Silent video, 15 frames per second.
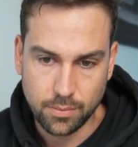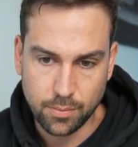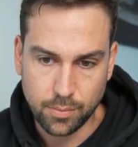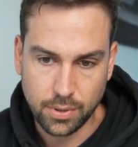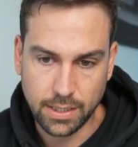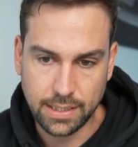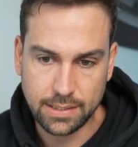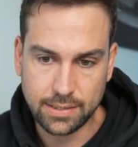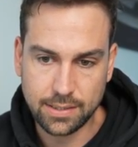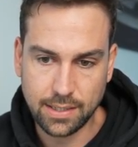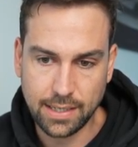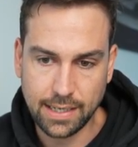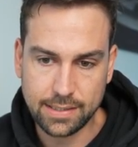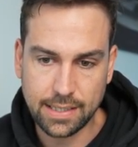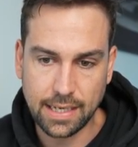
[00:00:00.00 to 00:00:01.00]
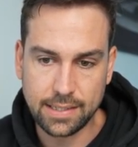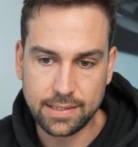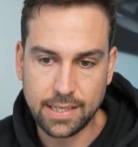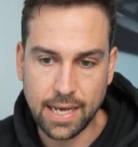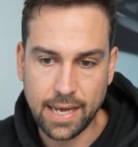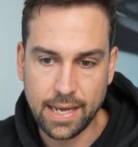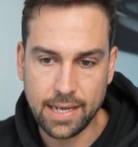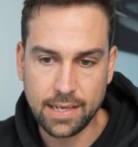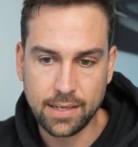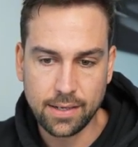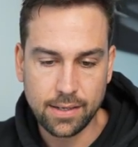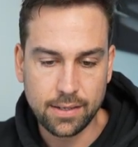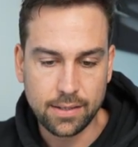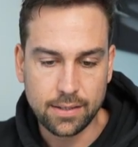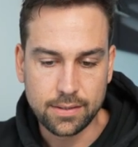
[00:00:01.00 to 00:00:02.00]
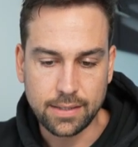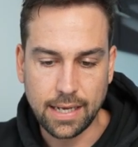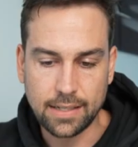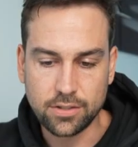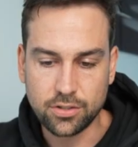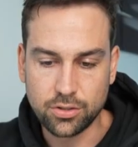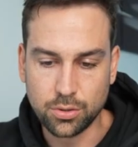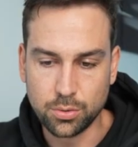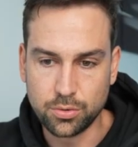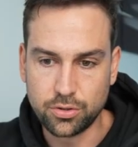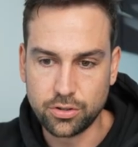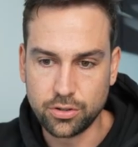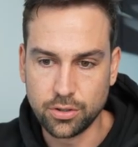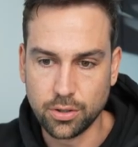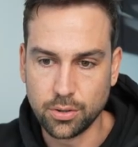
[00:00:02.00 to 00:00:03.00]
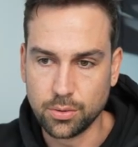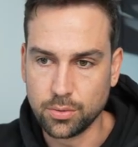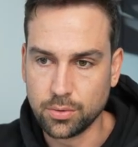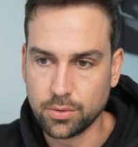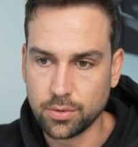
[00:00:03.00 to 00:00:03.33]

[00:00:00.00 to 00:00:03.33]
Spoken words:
please select a day that suits you.